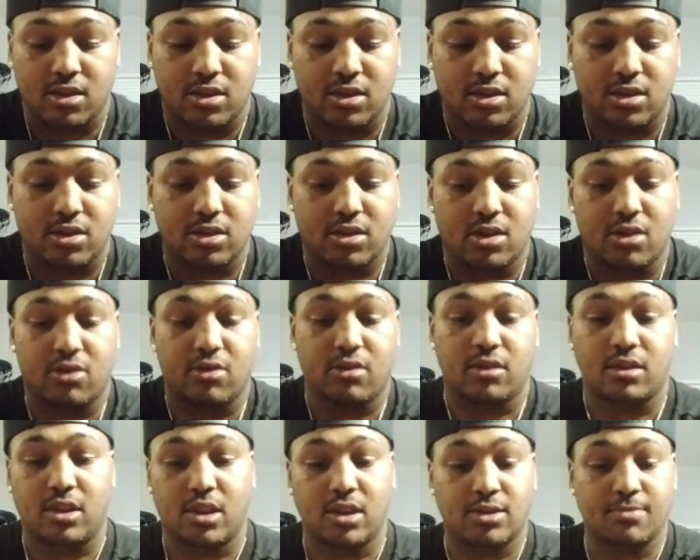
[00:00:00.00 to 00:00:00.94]
So
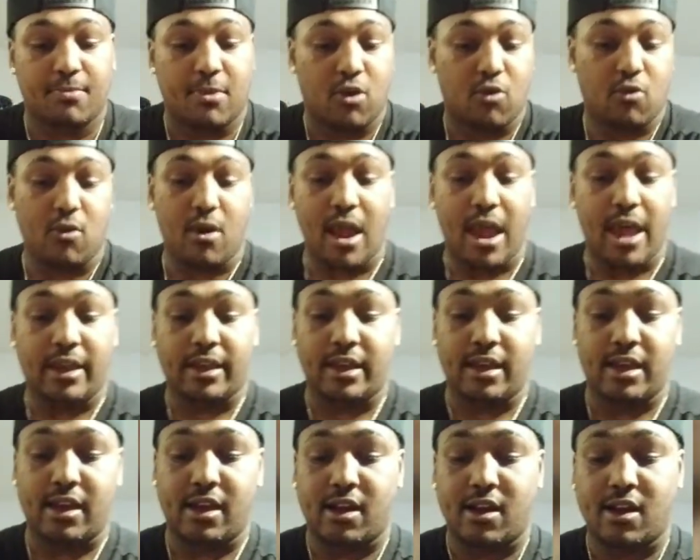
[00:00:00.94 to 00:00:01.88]
that's my rack
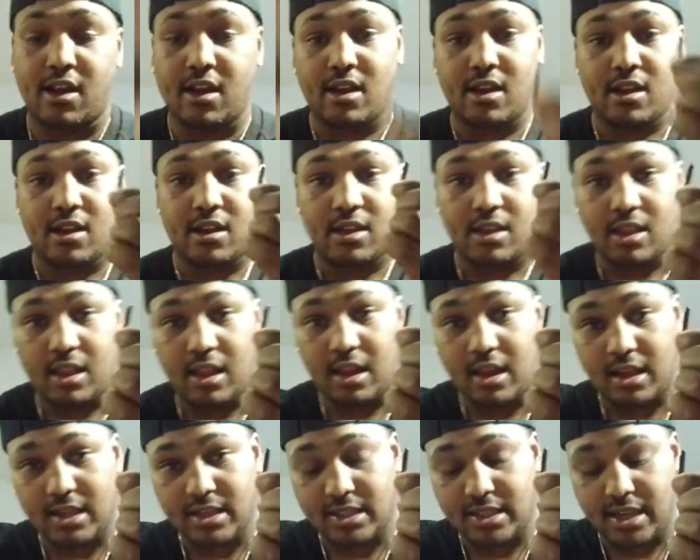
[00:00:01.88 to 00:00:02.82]
here. Like
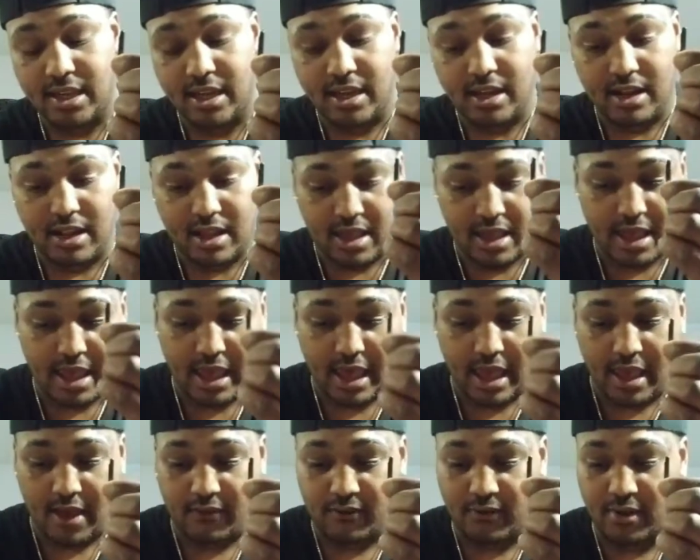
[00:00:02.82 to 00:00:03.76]
I said, I
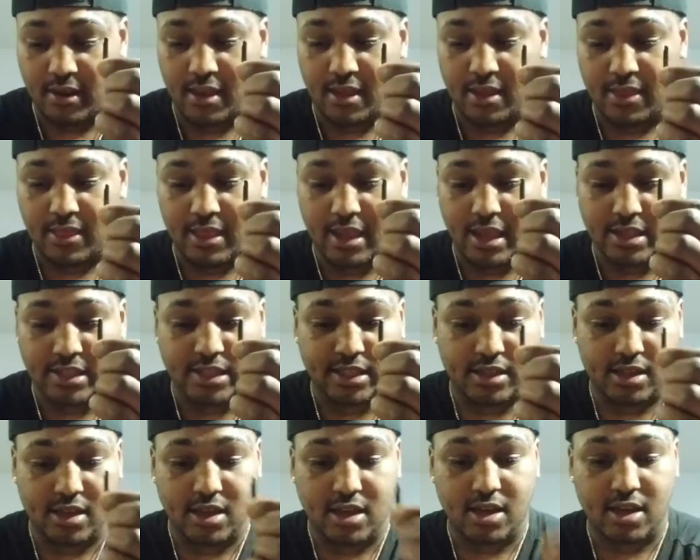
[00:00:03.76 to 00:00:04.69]
have that
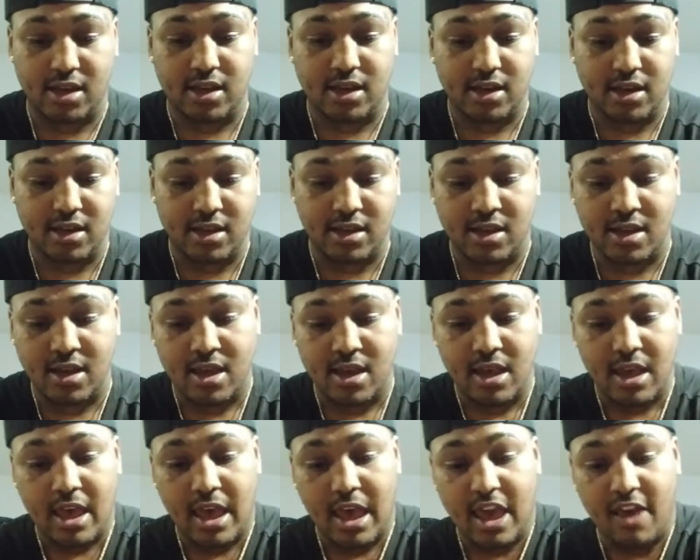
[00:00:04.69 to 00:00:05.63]
stud,
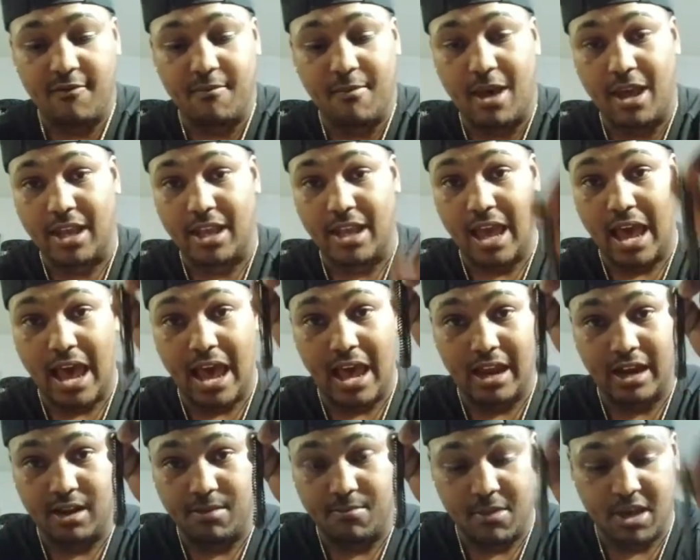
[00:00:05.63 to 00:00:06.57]
have my
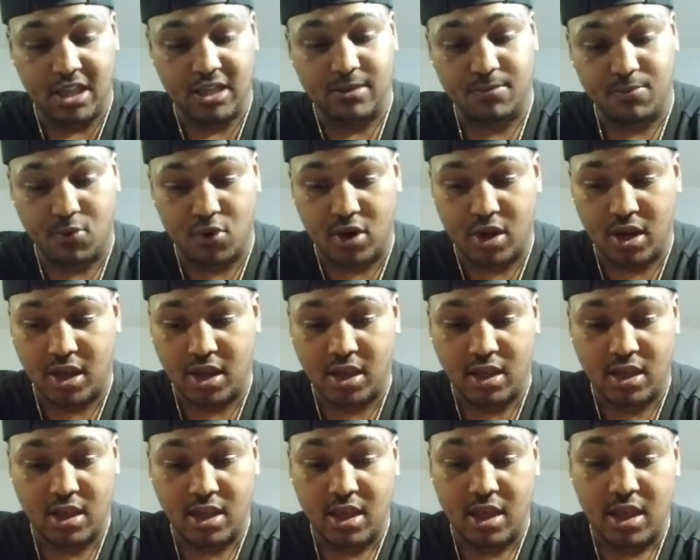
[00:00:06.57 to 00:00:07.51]
guide and my spring
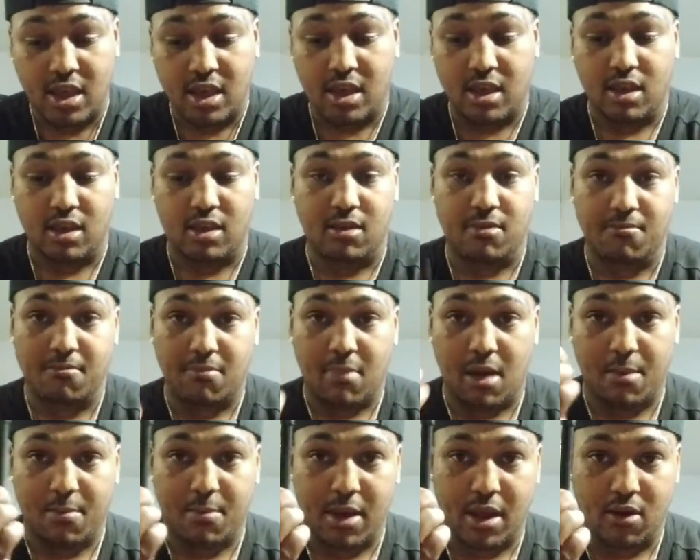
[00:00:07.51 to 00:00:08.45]
and
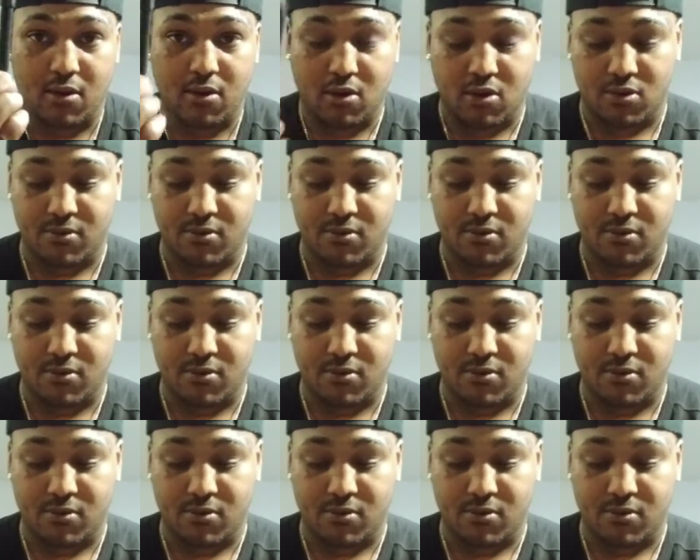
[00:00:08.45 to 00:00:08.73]
my barrel.